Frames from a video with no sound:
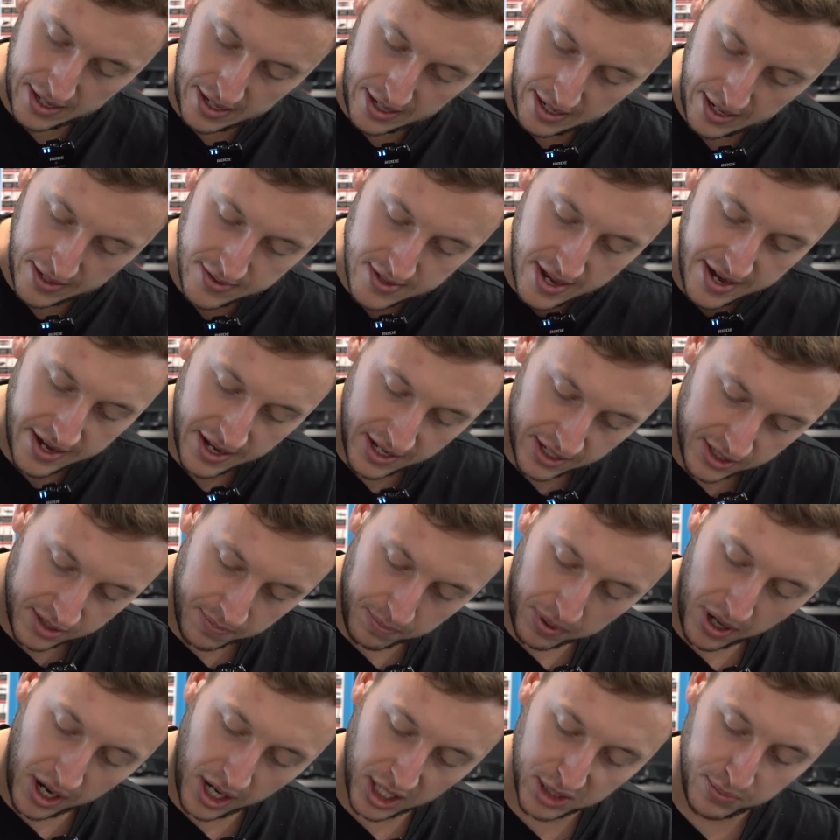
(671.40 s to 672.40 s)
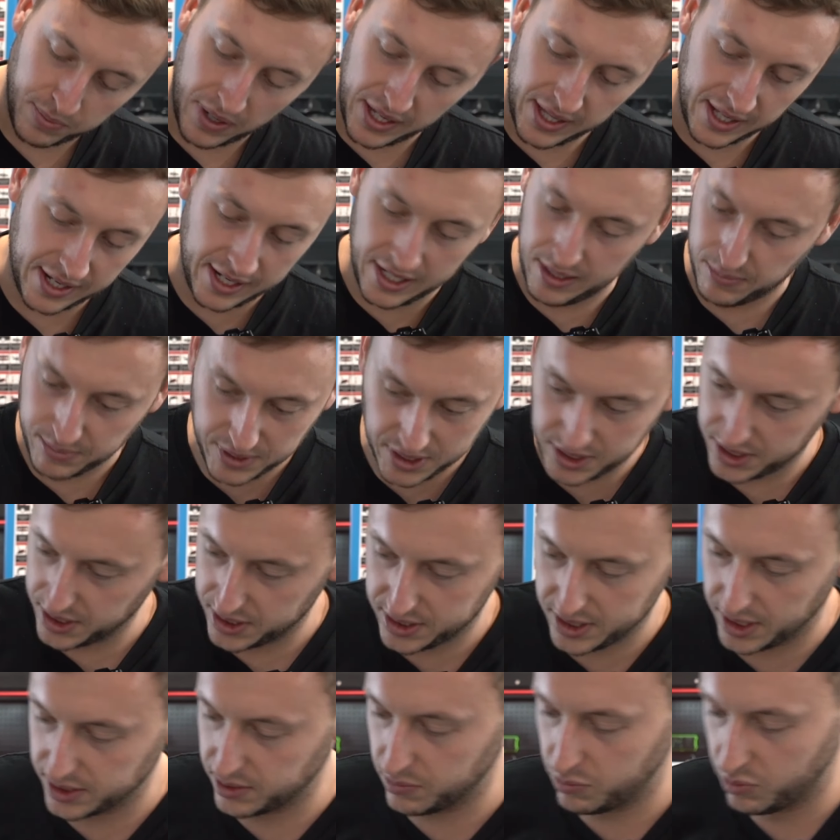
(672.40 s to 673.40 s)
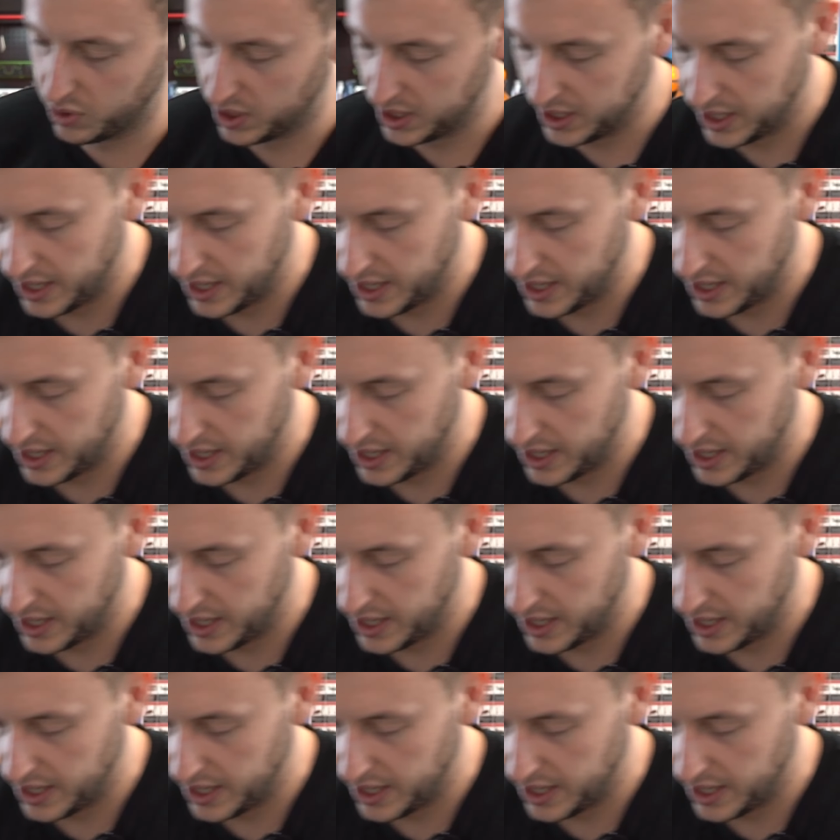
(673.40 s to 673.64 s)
and then it to pass by the clips. It just doesn't work